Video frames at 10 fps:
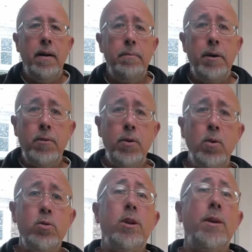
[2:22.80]
But if we
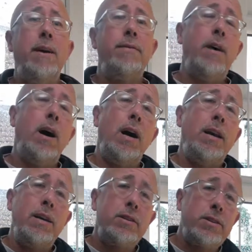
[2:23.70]
also have an
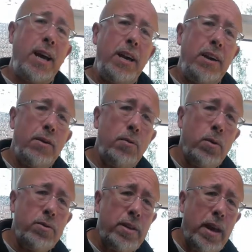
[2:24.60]
understanding of
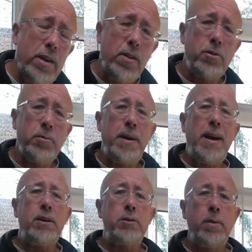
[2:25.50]
what's there, not to be
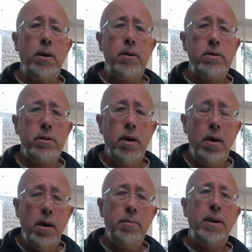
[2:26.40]
experts,
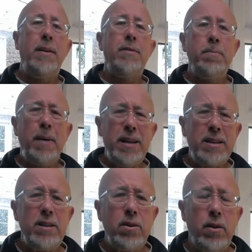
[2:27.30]
but have a
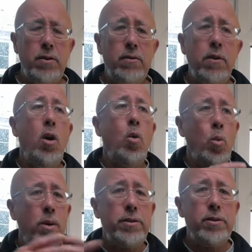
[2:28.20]
basic knowledge of
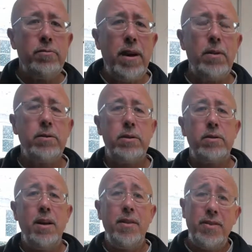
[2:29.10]
what is around
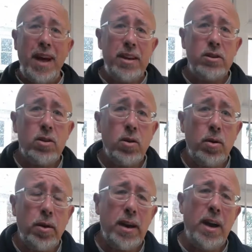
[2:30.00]
us, that is a good
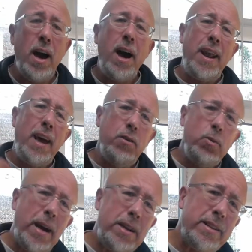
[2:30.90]
thing. And how do
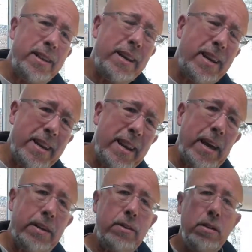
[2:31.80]
we actually then
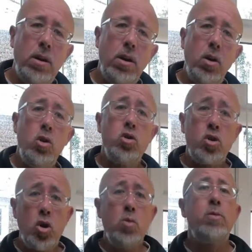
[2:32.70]
connect
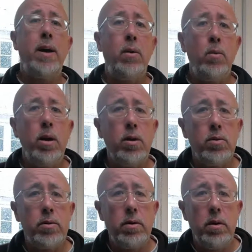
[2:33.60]
to that
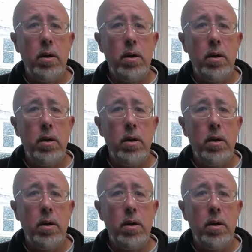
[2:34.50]
world?